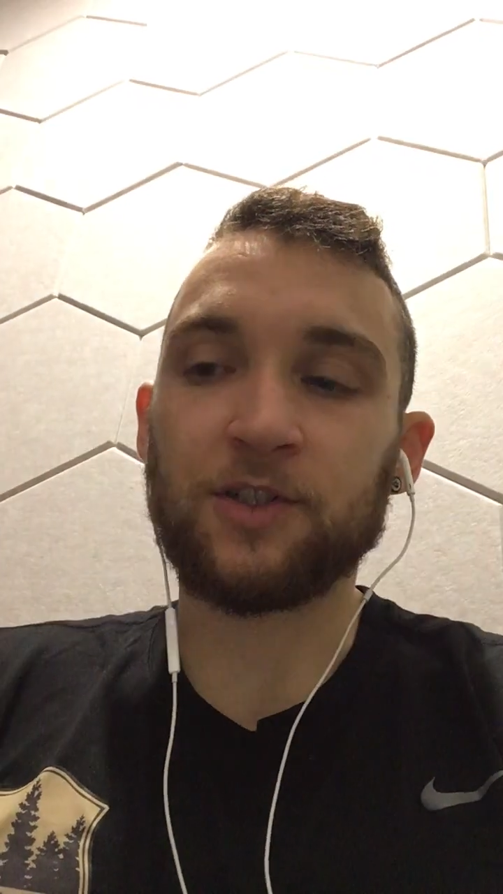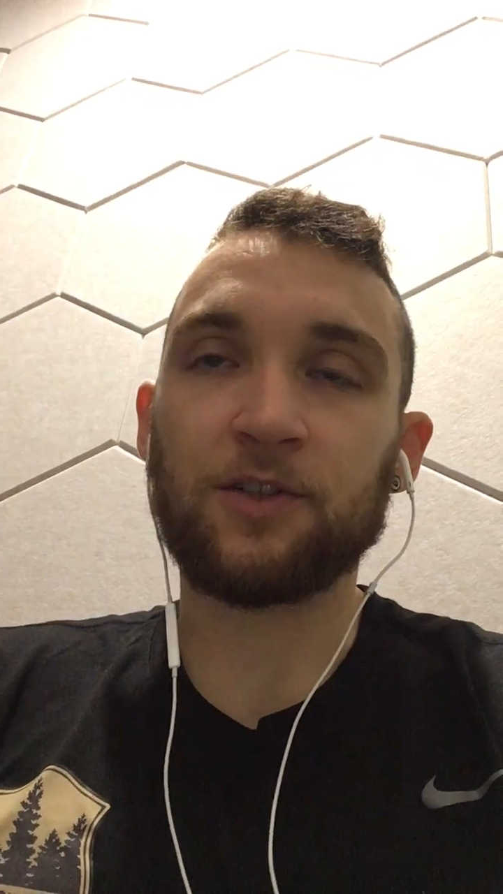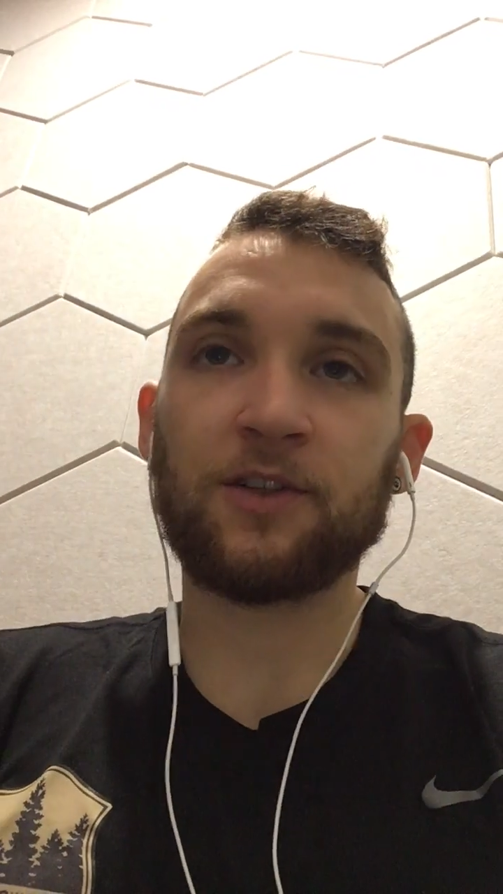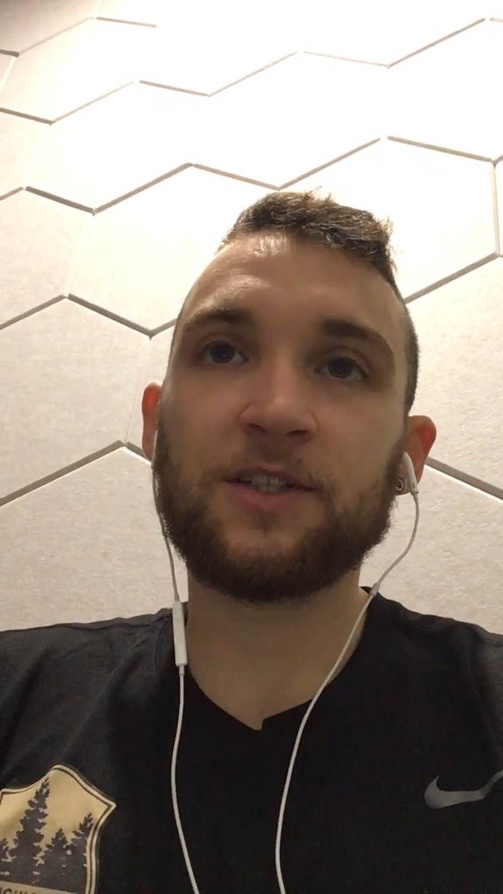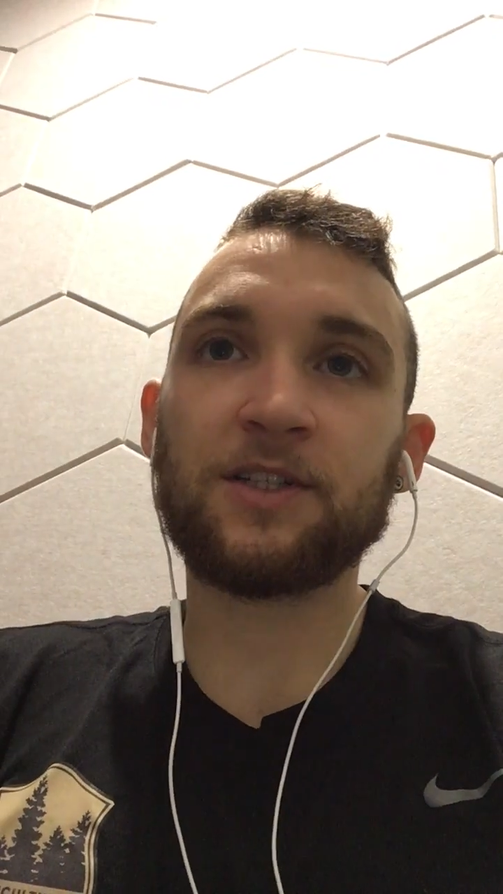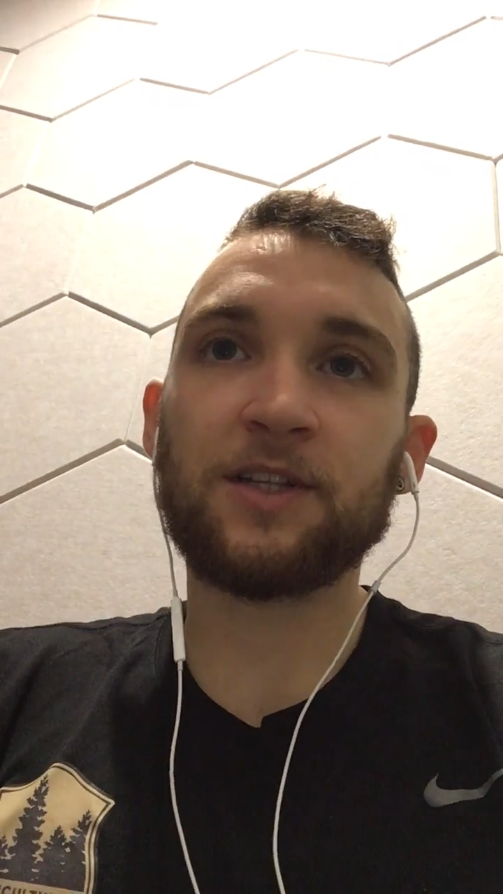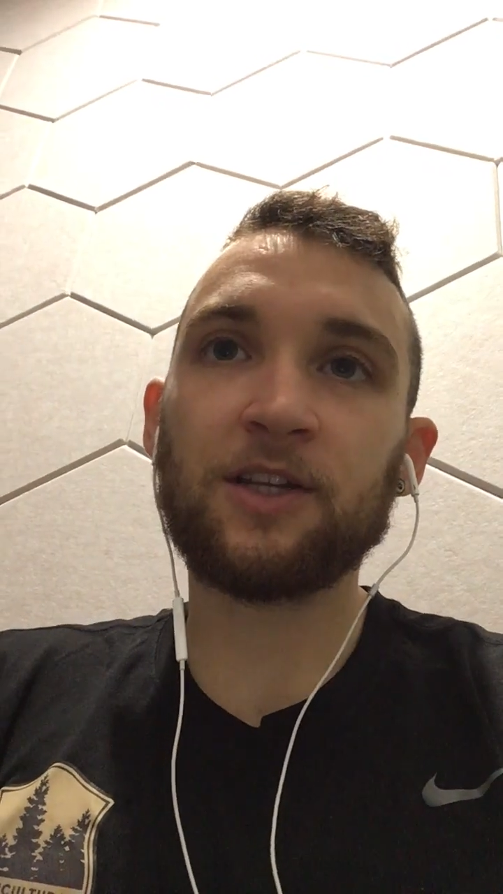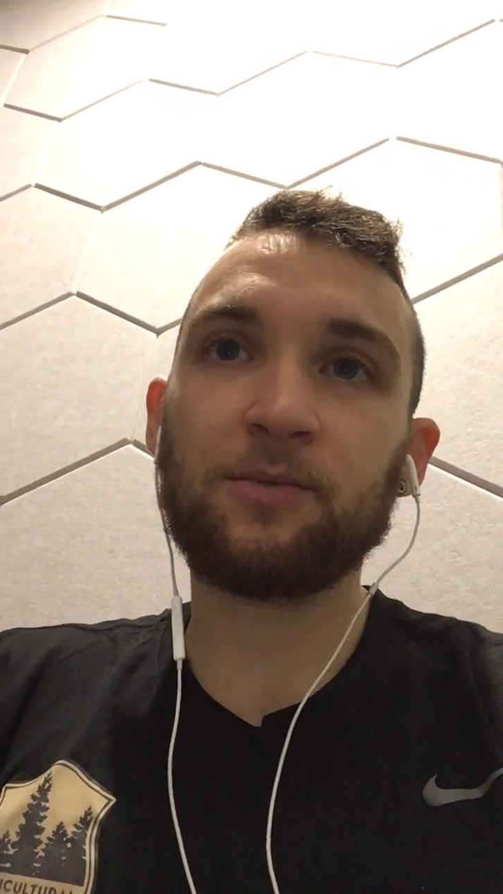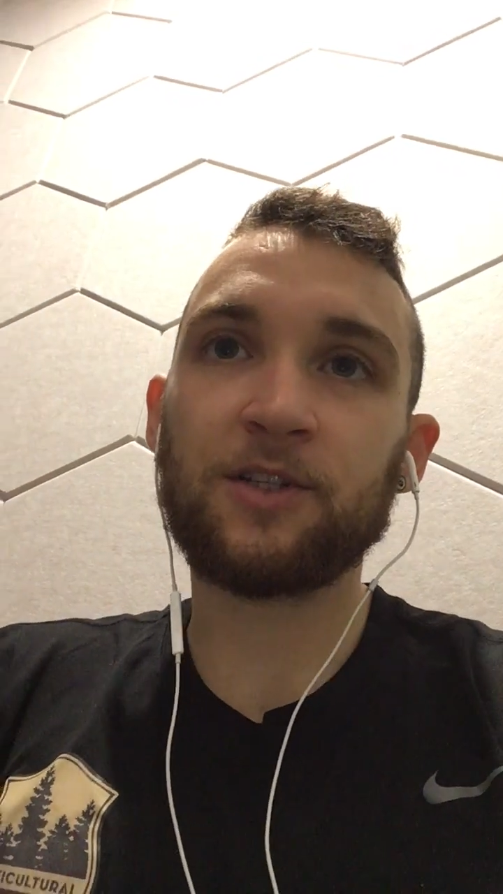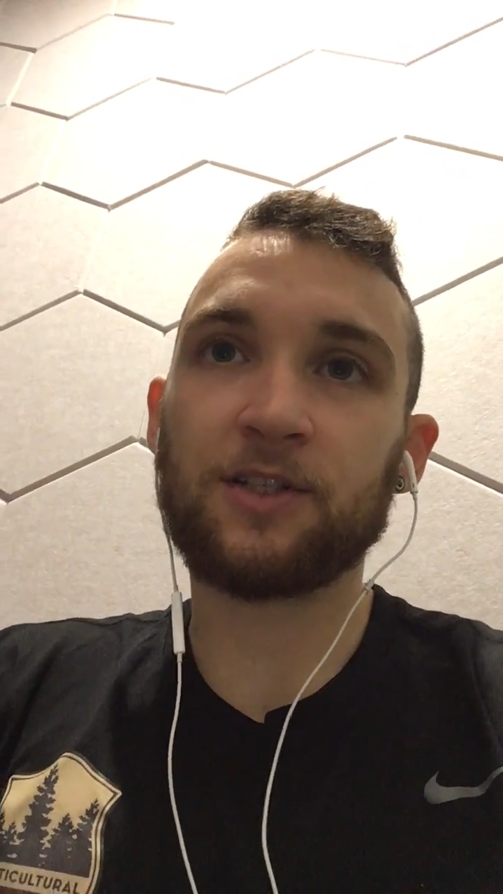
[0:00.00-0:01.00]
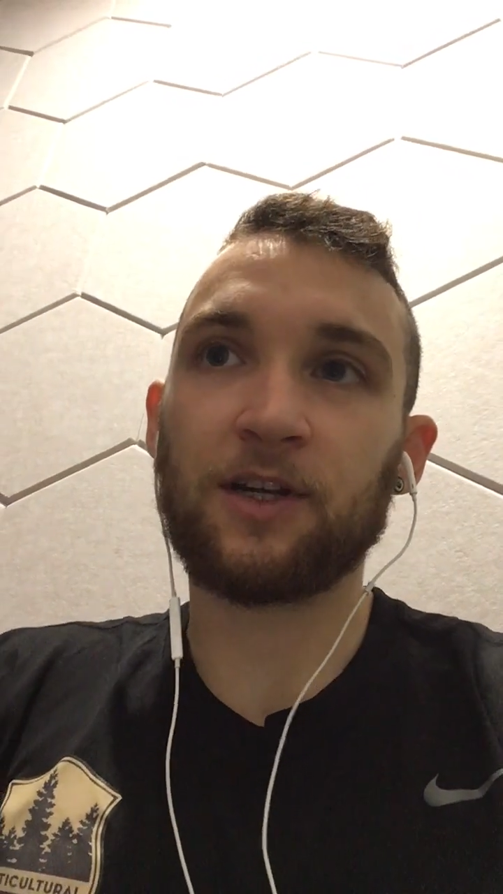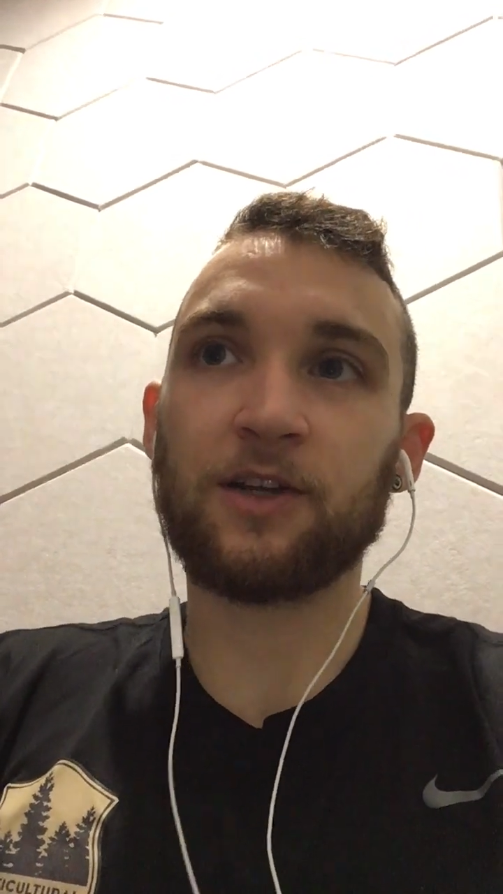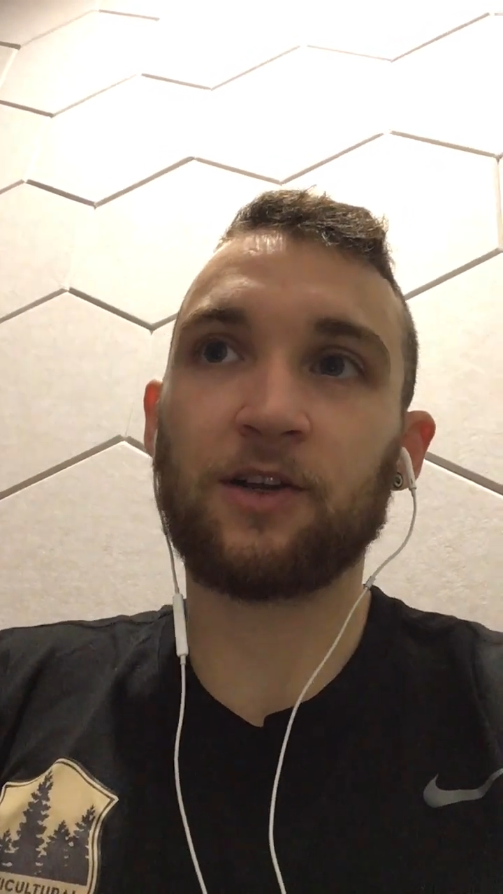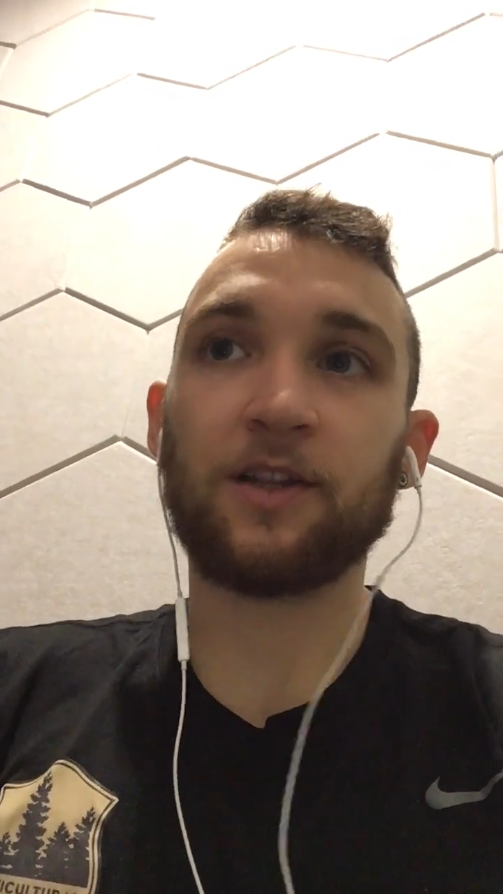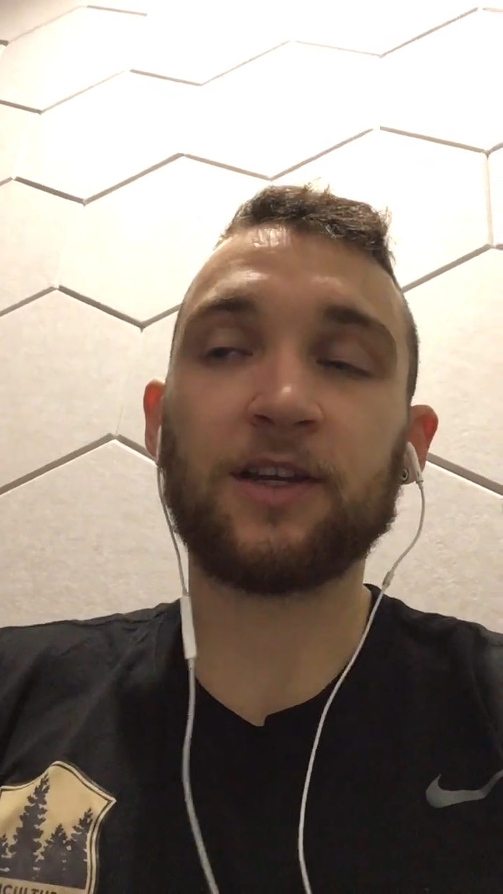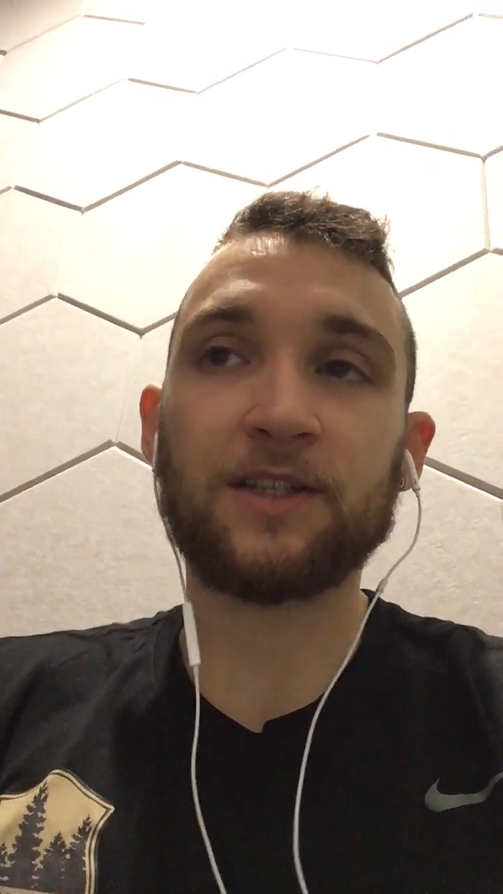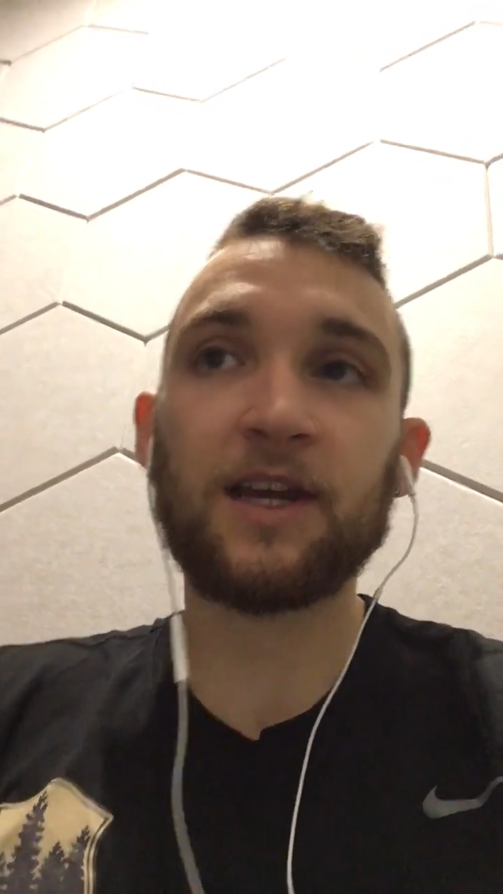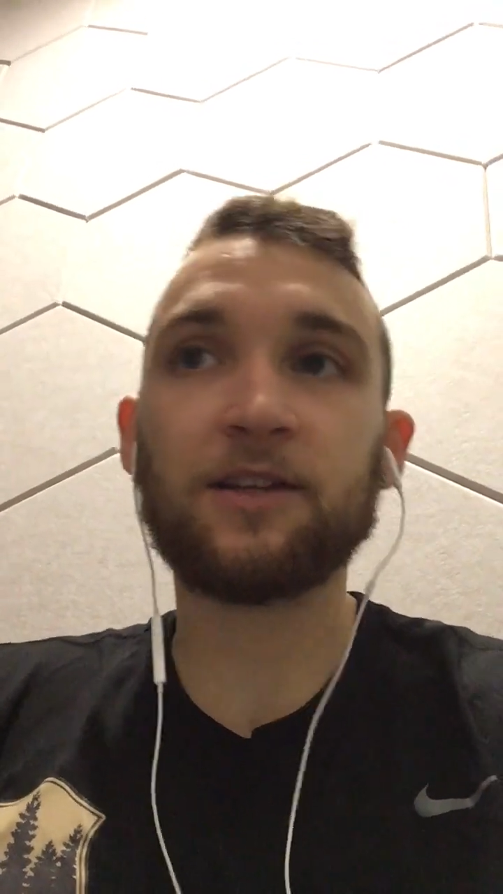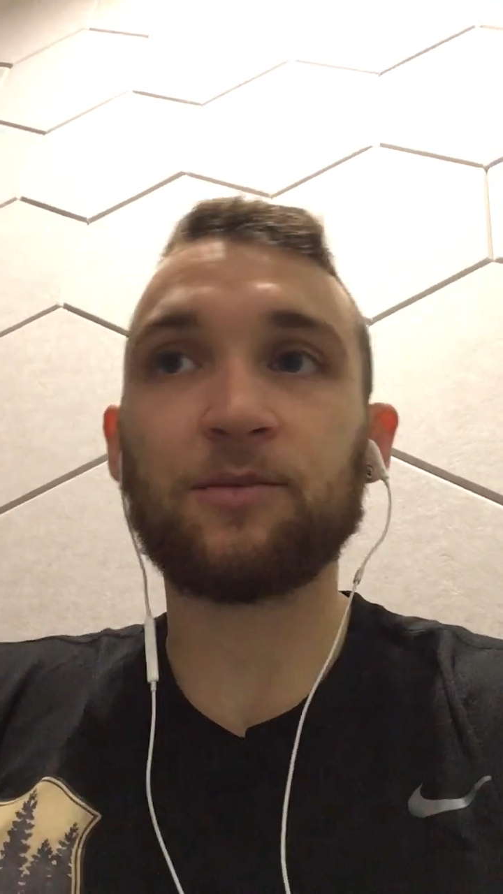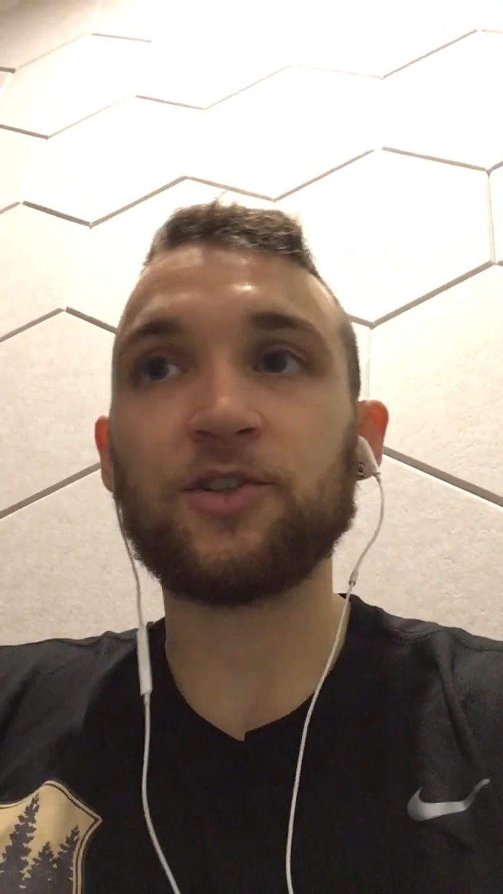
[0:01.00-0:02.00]
So this is yet to be studied on the
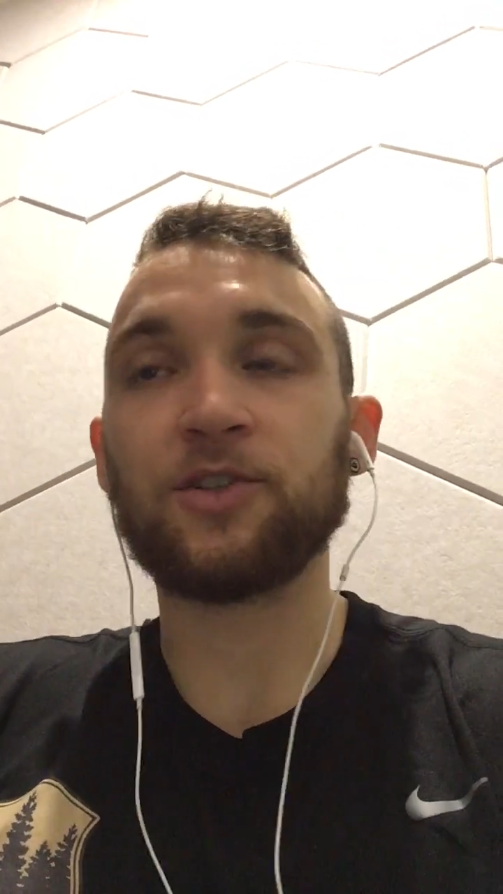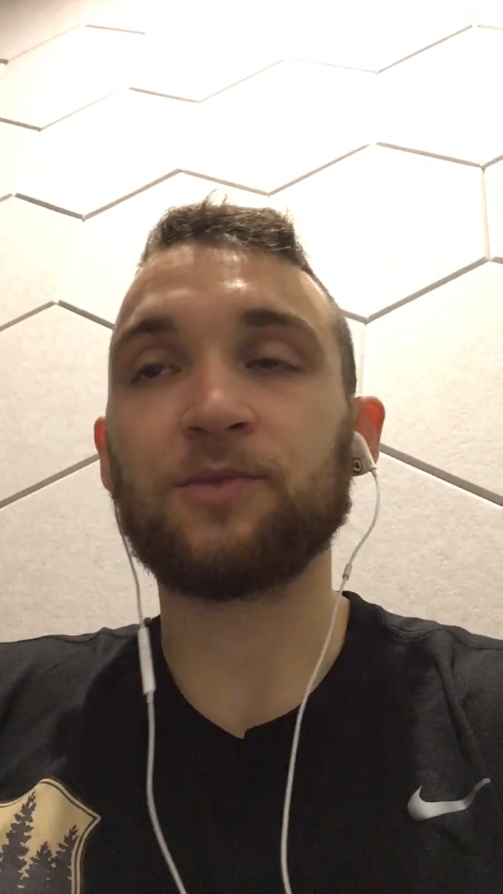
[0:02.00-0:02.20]
exact emissions,